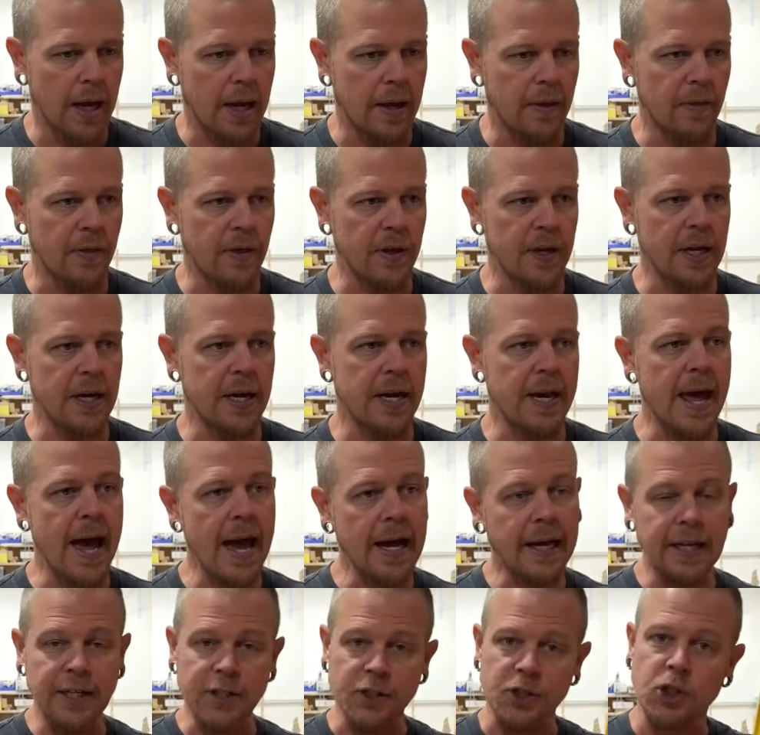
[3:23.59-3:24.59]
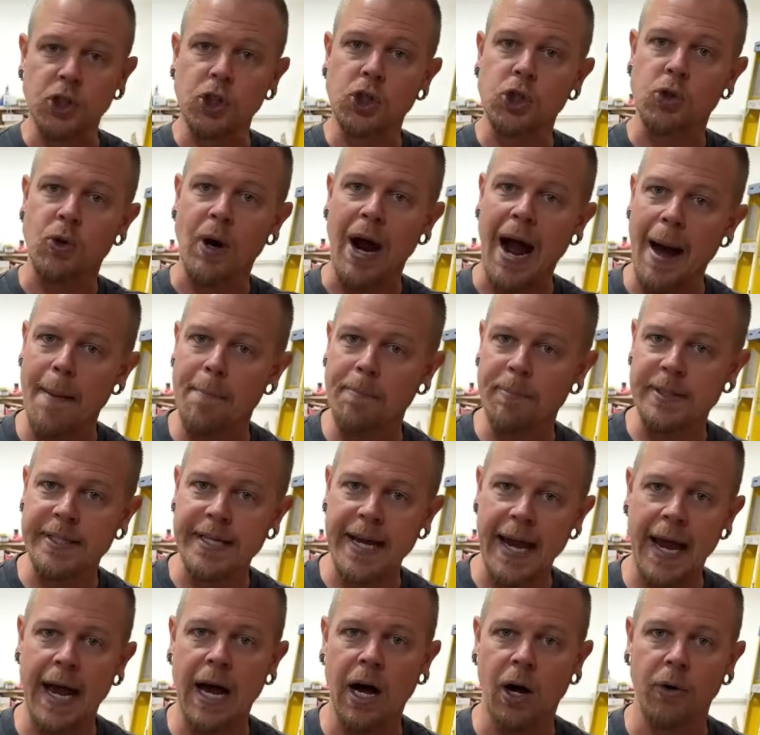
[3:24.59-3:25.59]
the neck is strapped
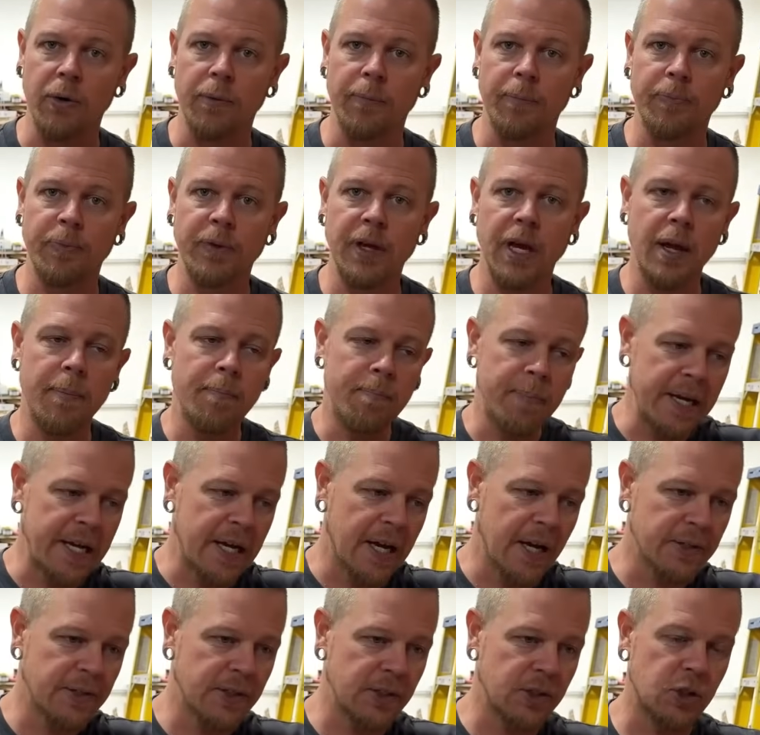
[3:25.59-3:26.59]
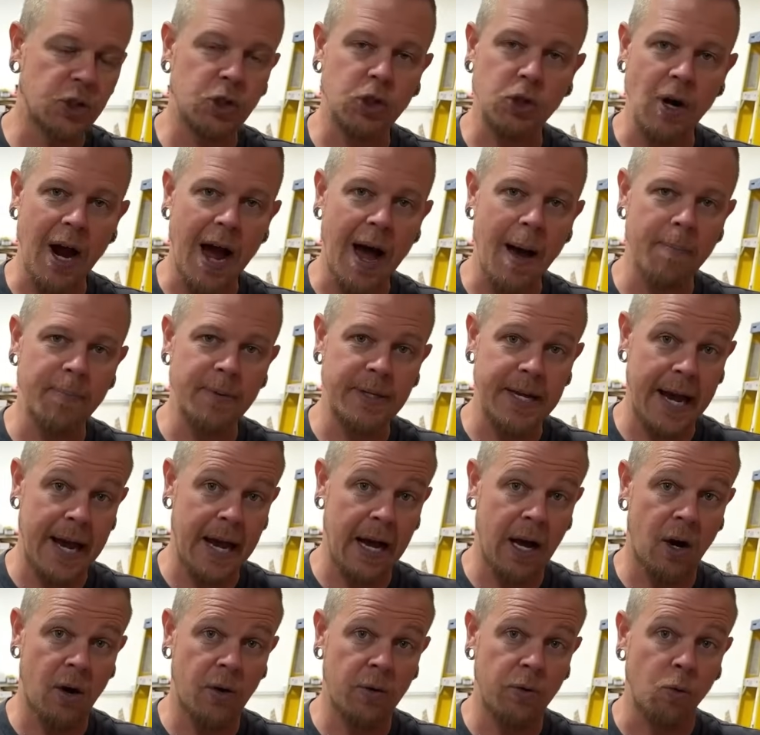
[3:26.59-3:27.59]
down. And because it's strapped
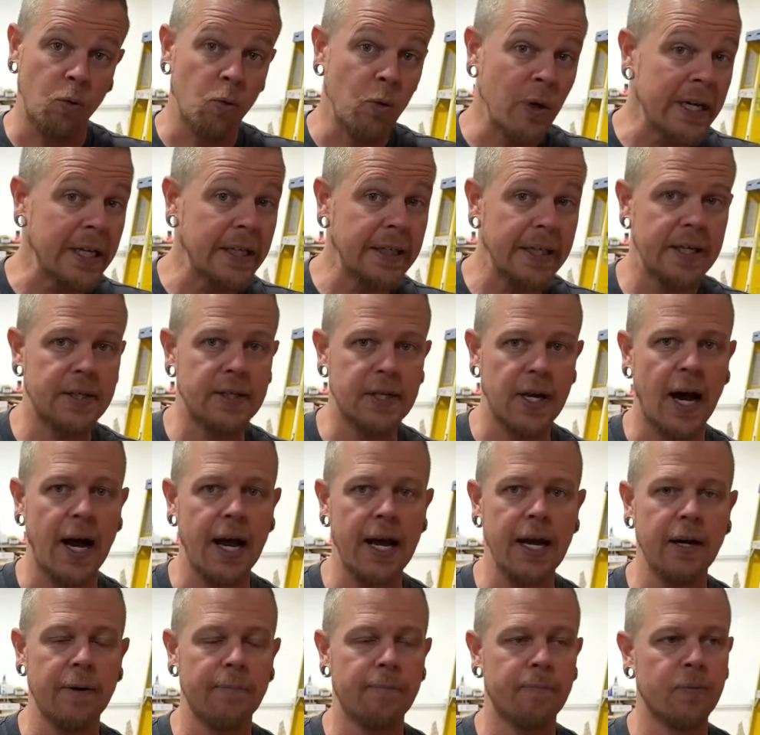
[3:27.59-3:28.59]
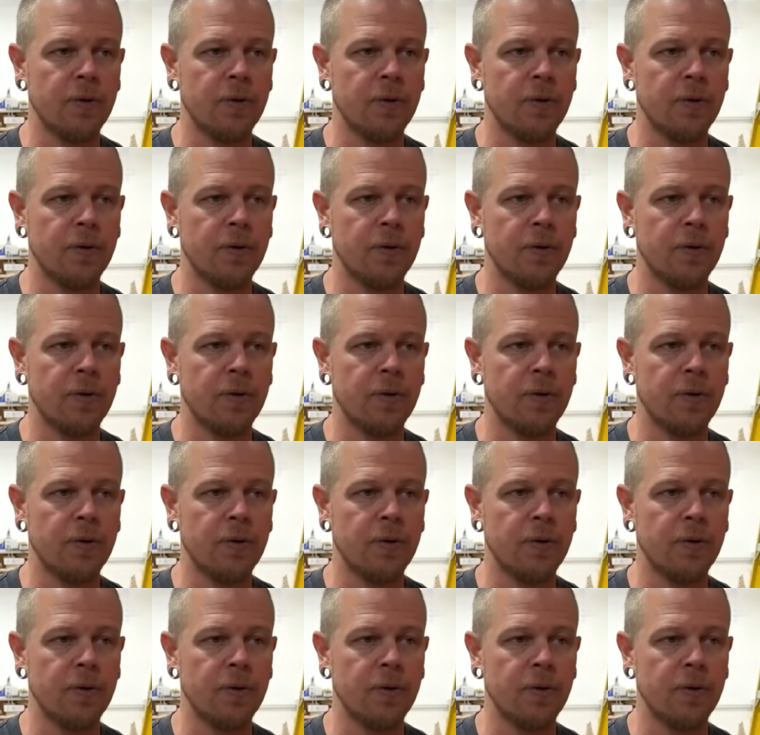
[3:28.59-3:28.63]
down really tight,